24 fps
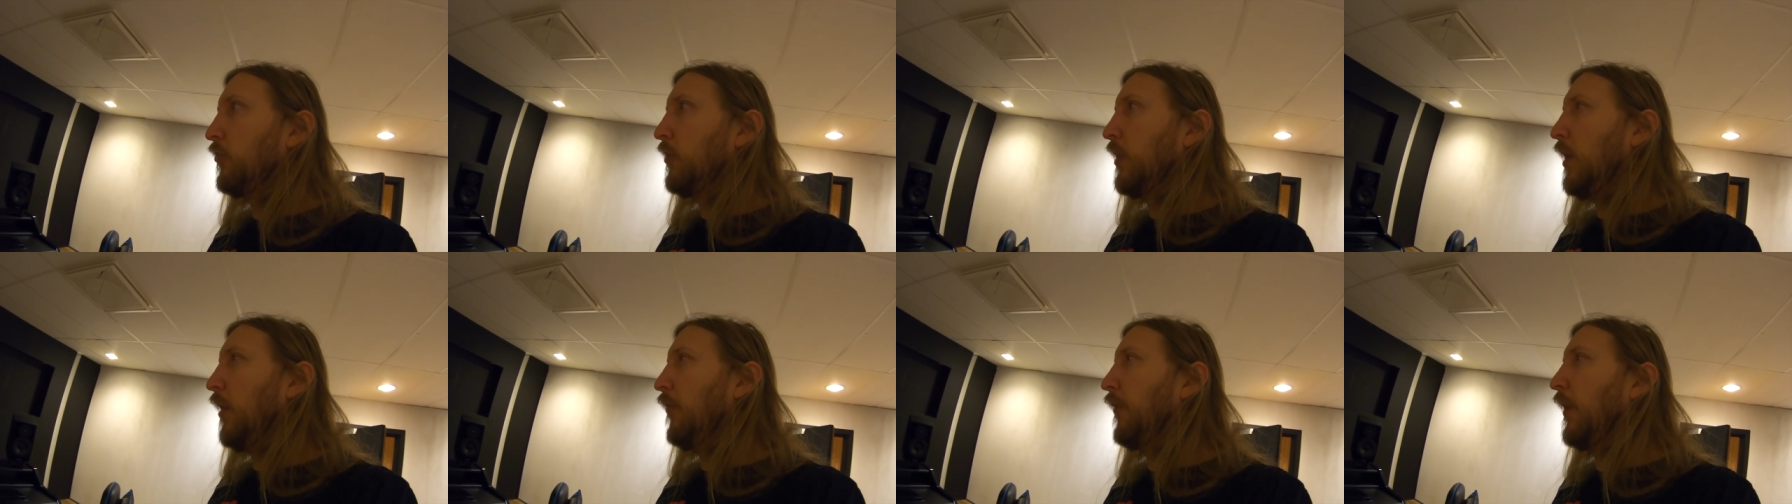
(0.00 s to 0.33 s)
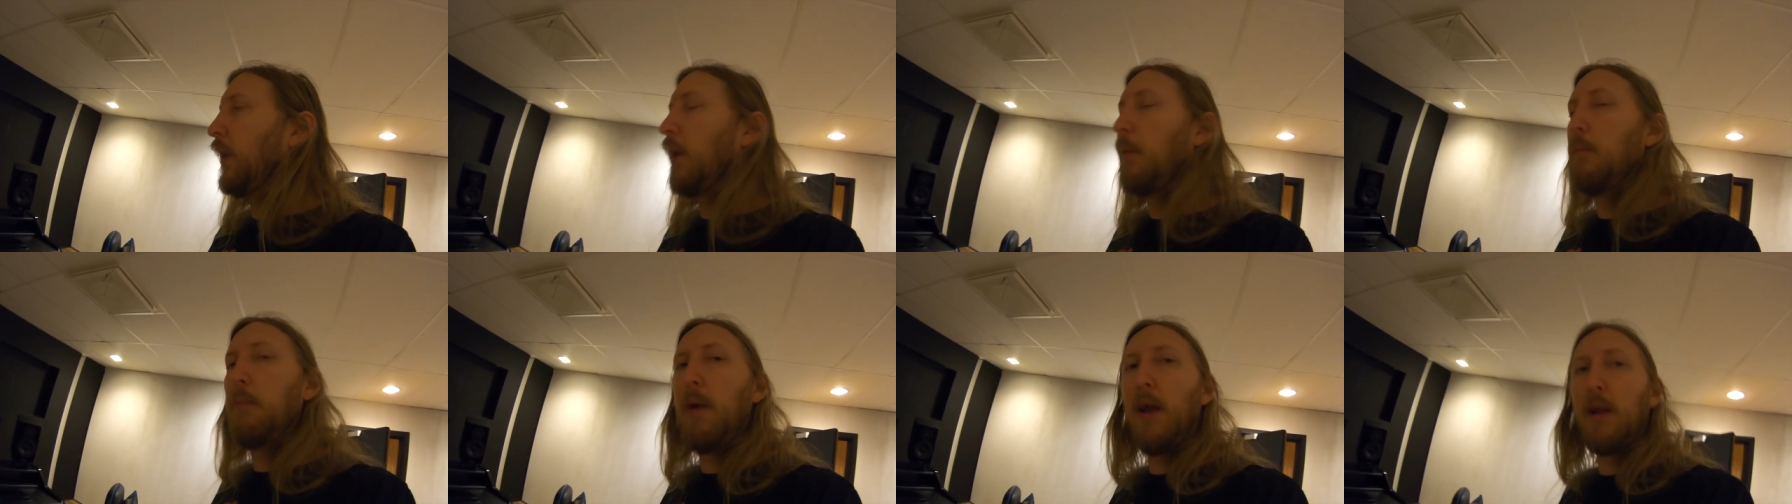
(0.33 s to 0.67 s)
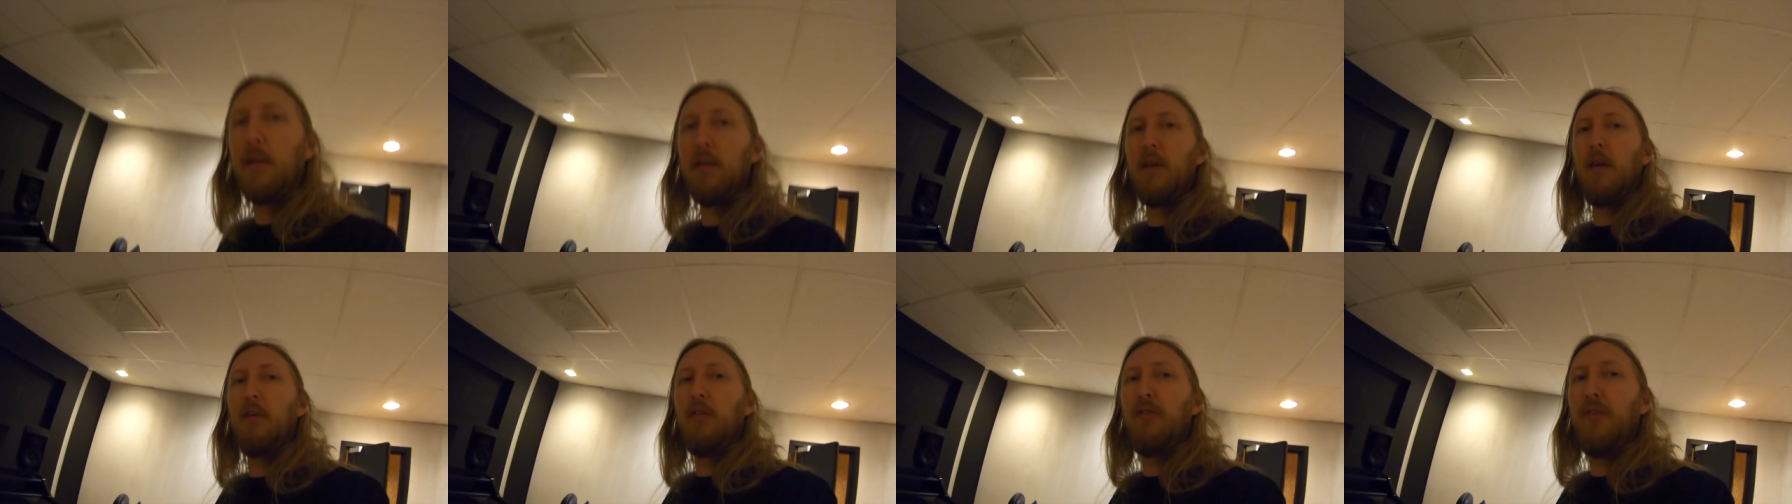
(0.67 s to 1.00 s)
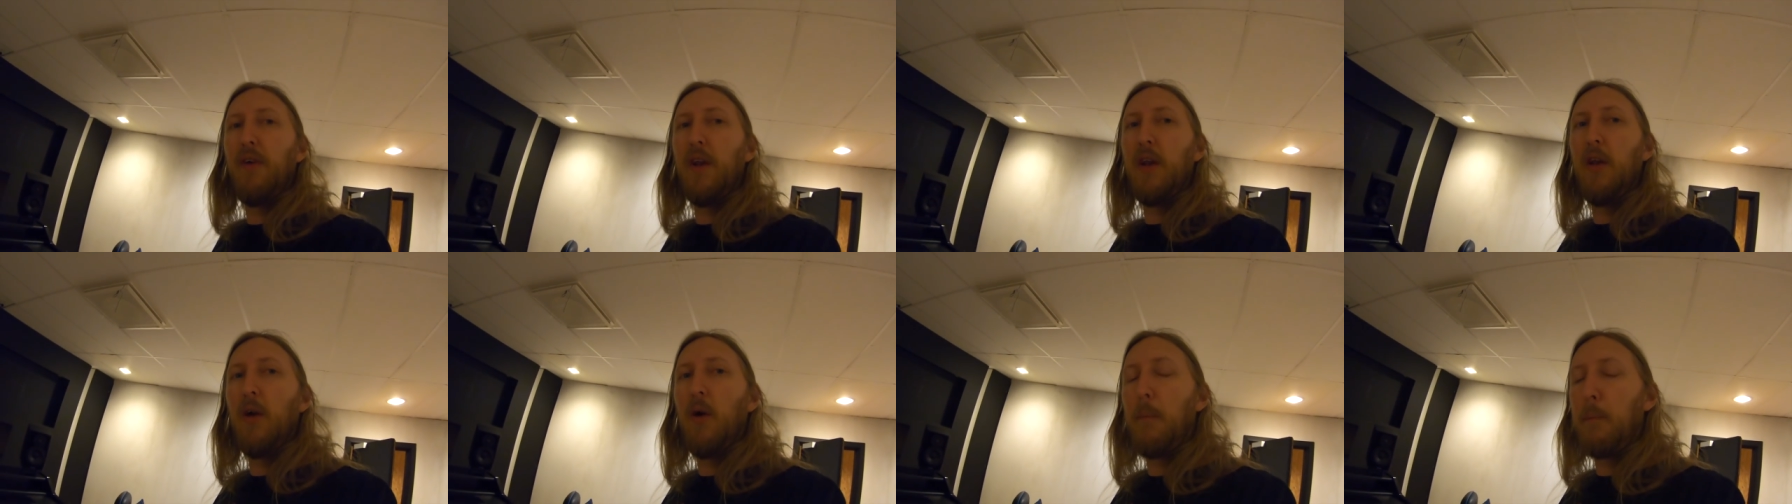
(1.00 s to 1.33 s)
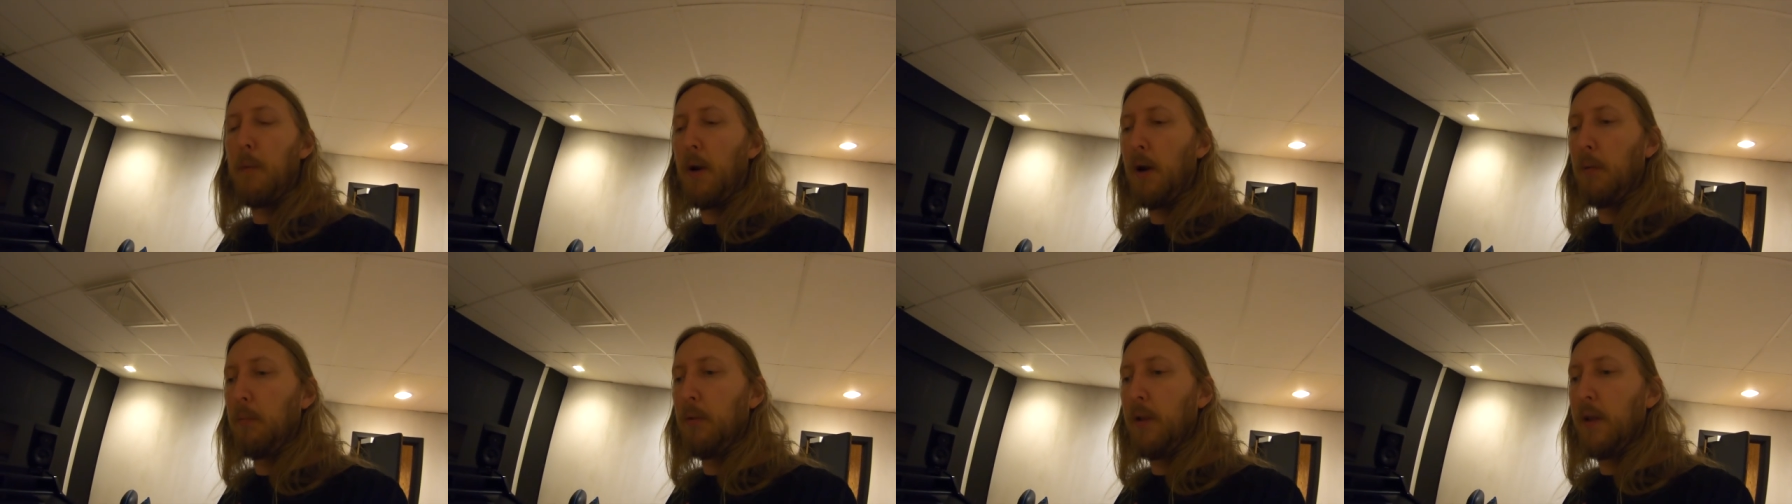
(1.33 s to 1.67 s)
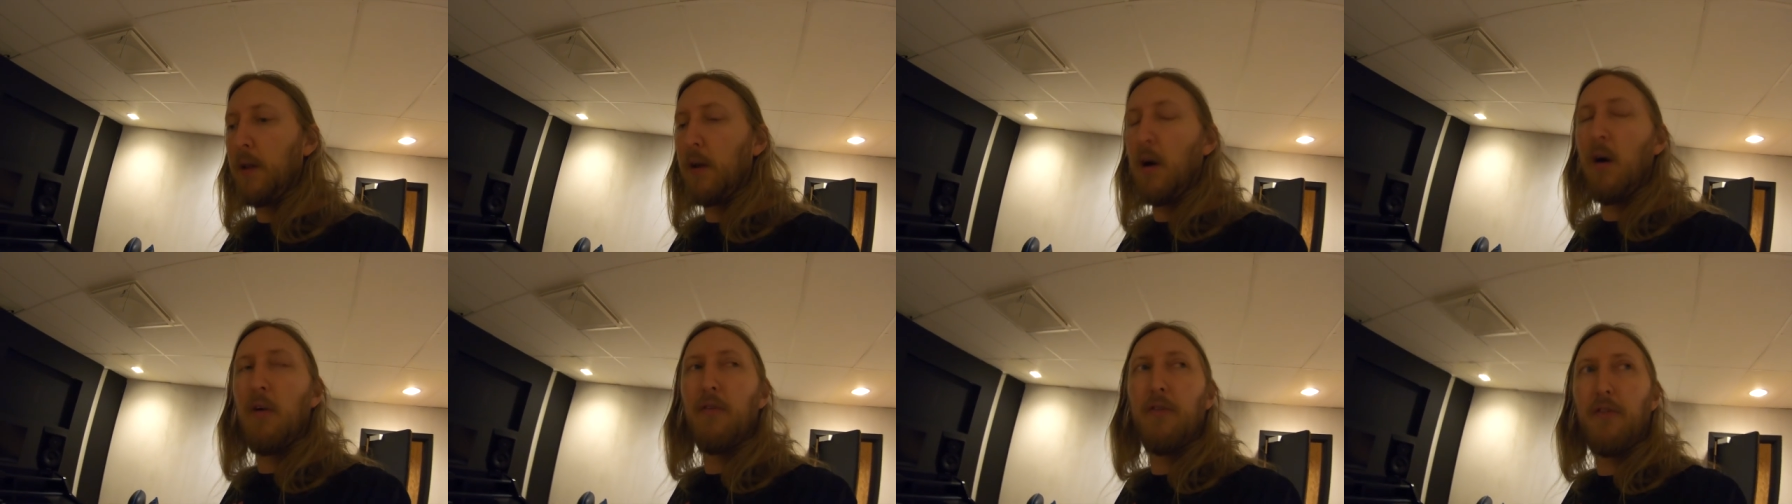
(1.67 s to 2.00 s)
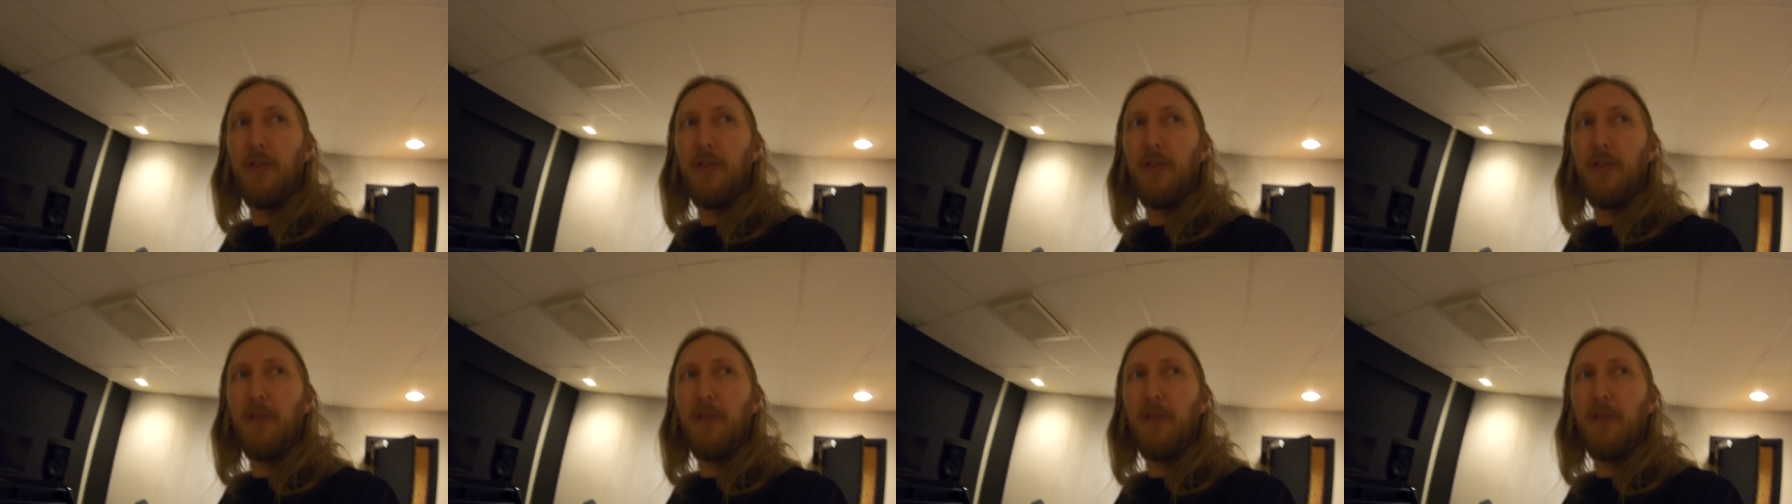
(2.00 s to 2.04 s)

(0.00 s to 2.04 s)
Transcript: see if I can make this video public on